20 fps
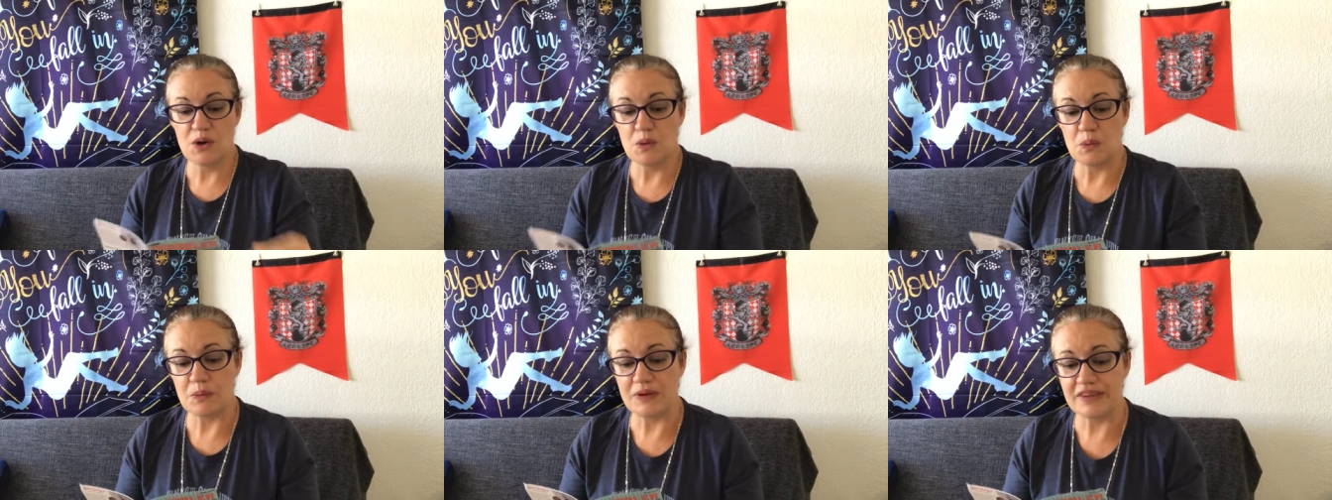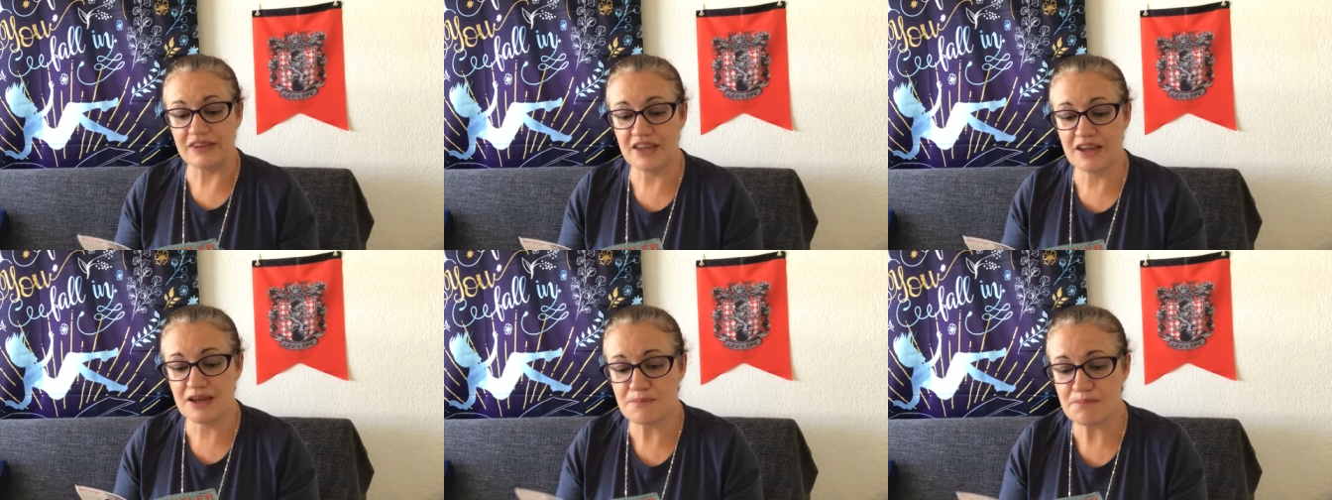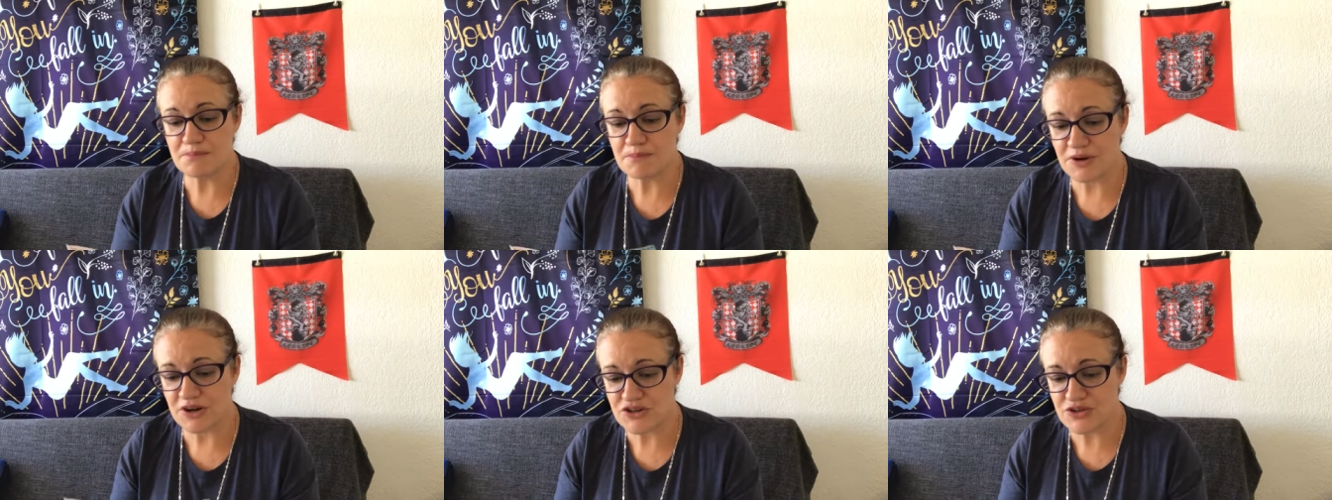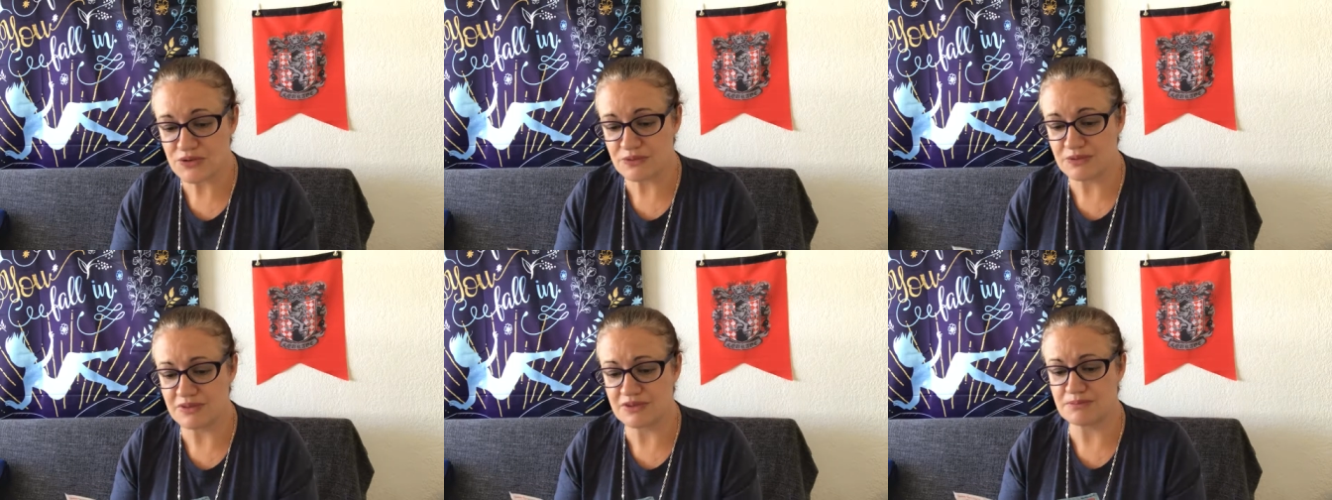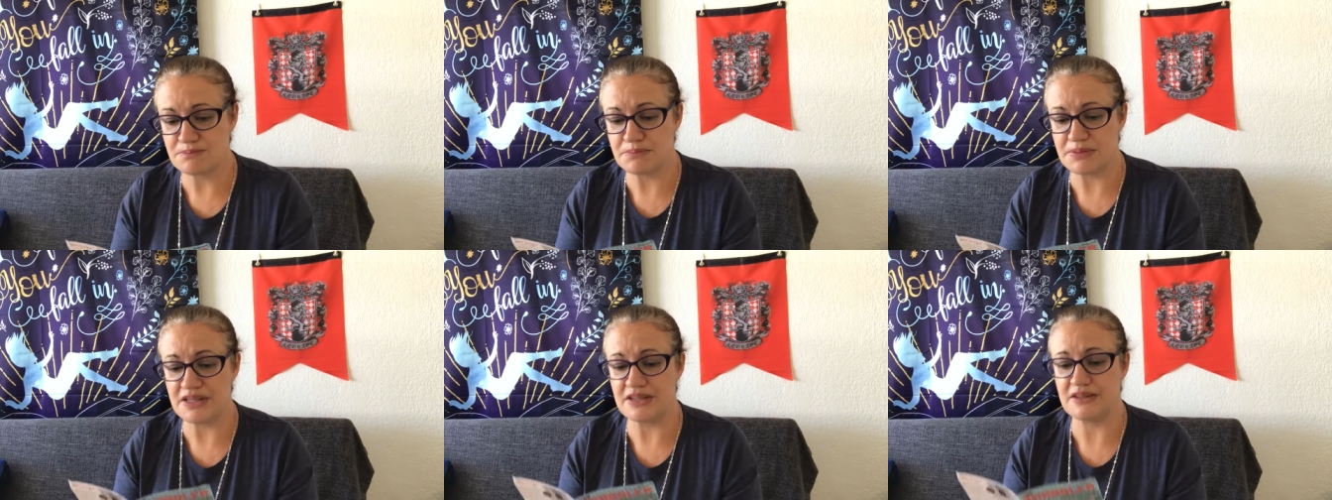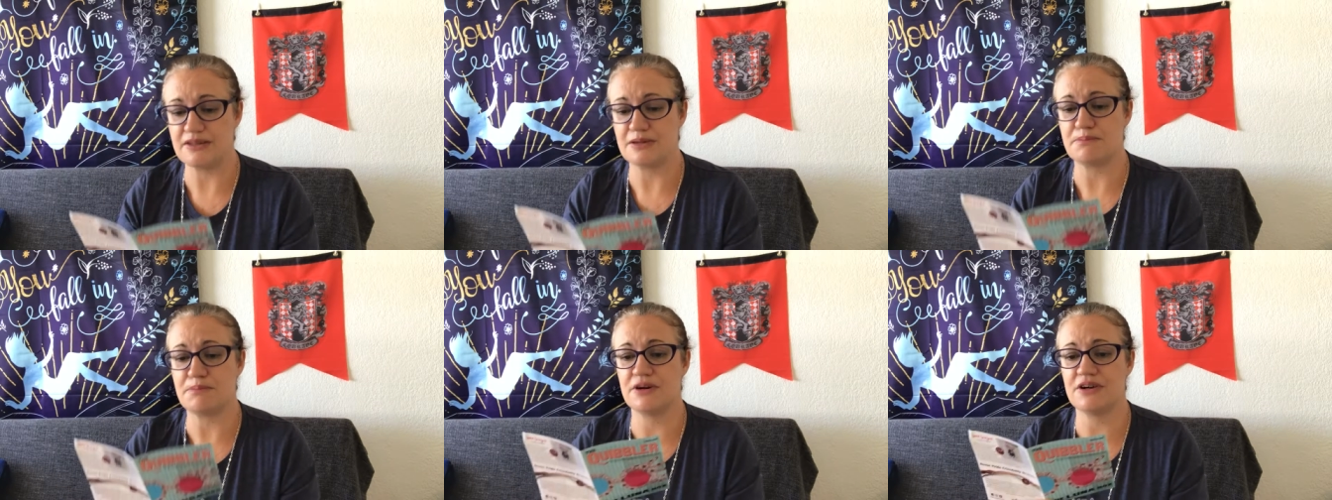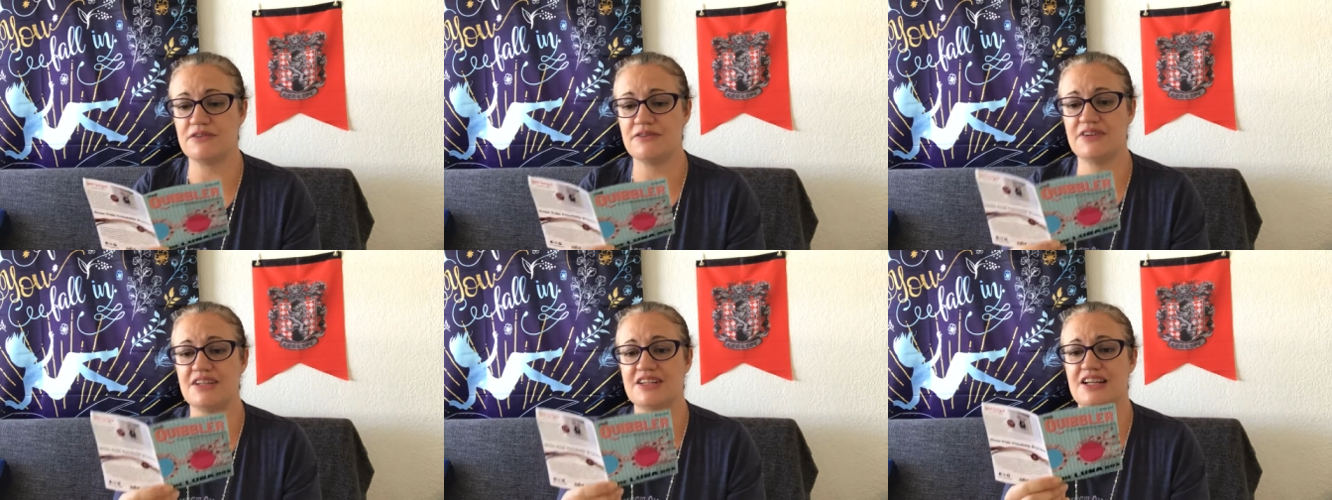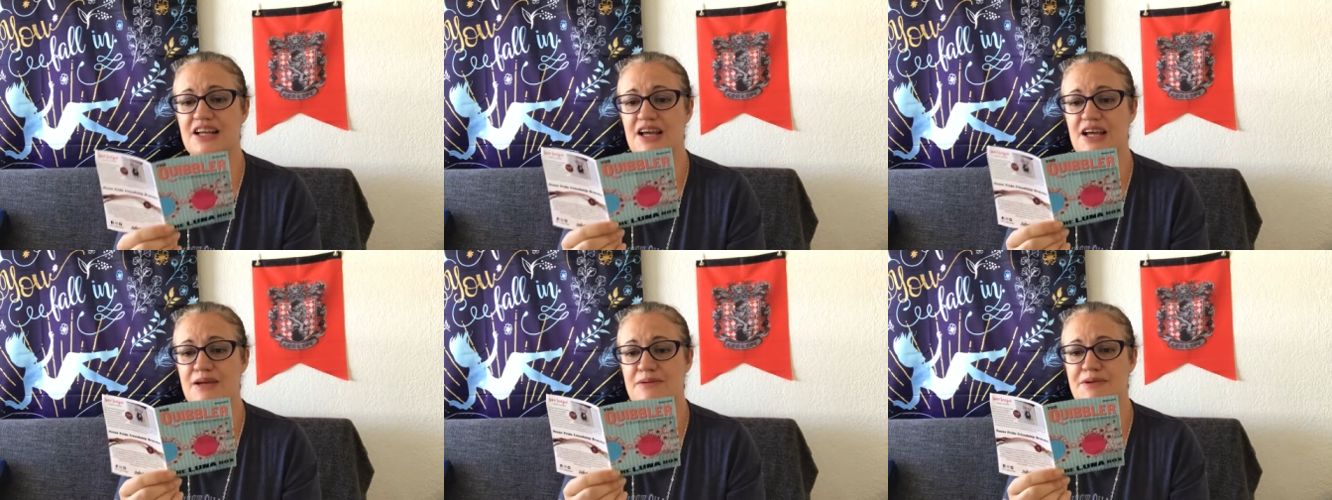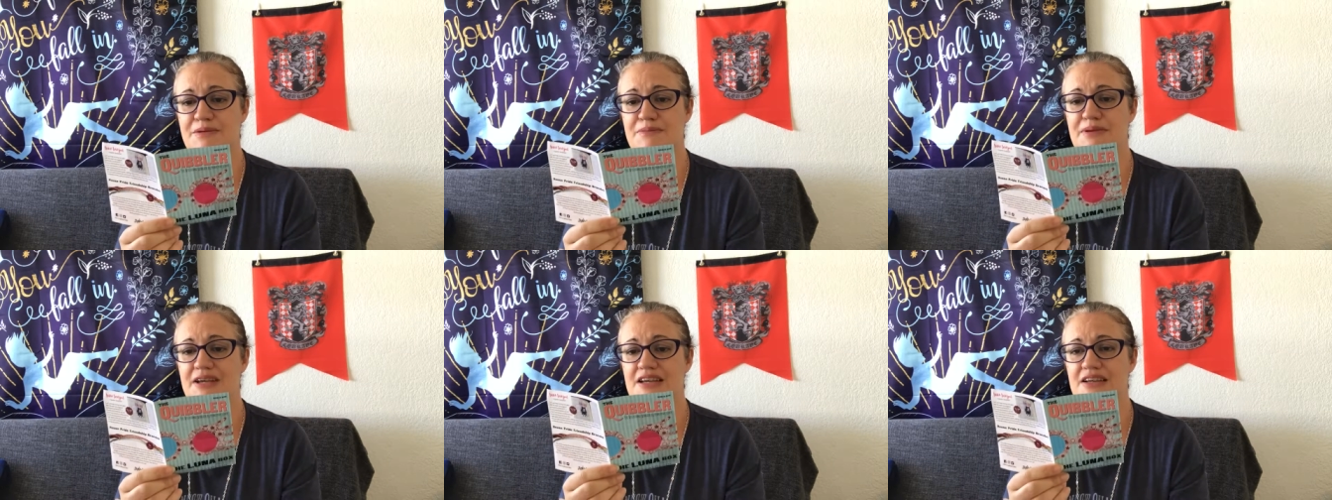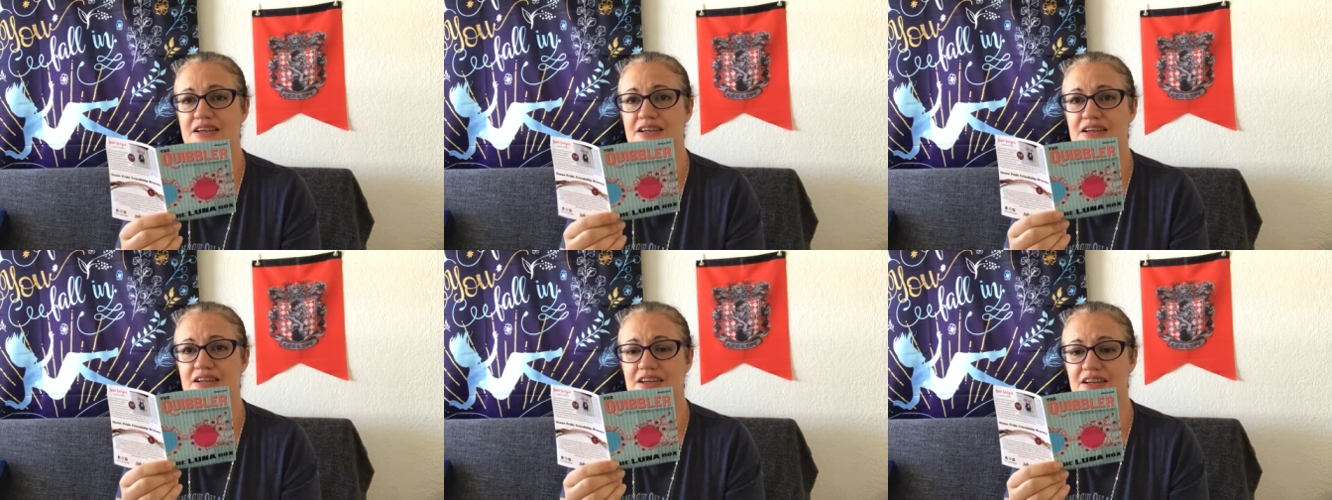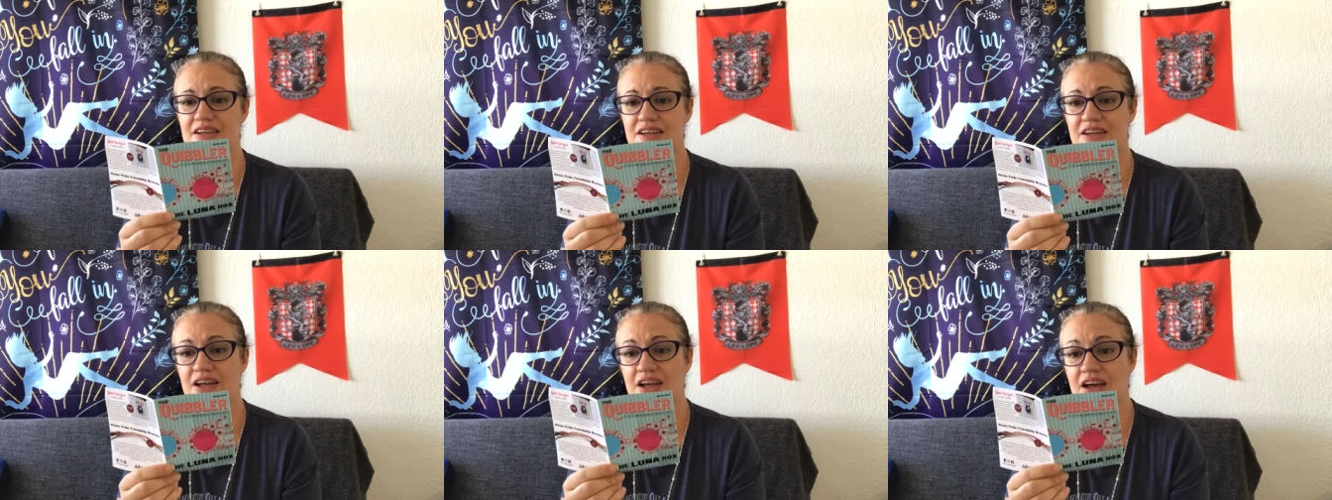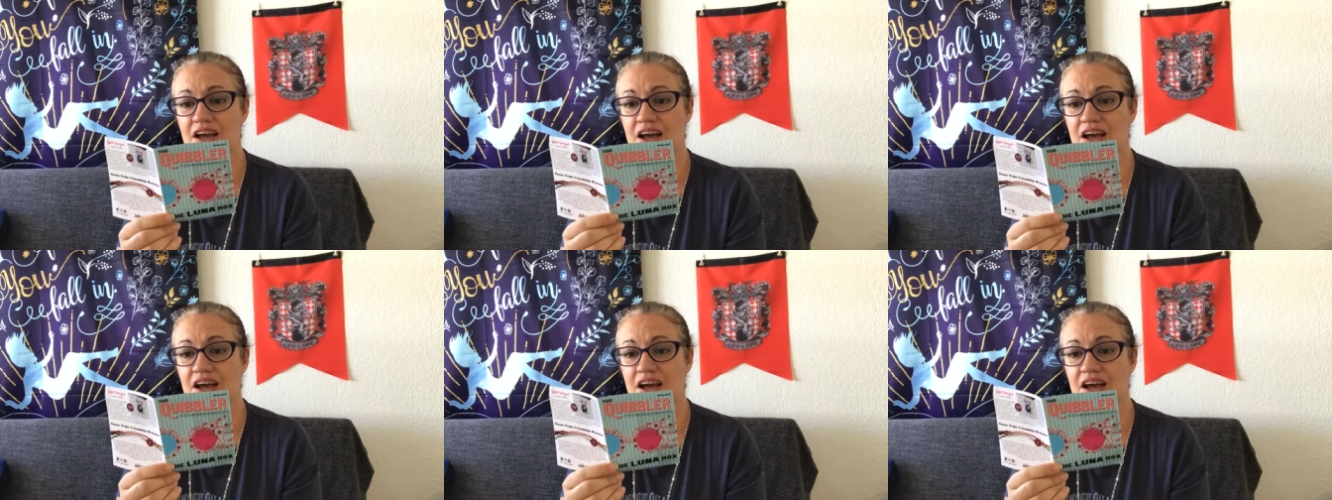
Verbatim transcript: We thought March would be the perfect time to pay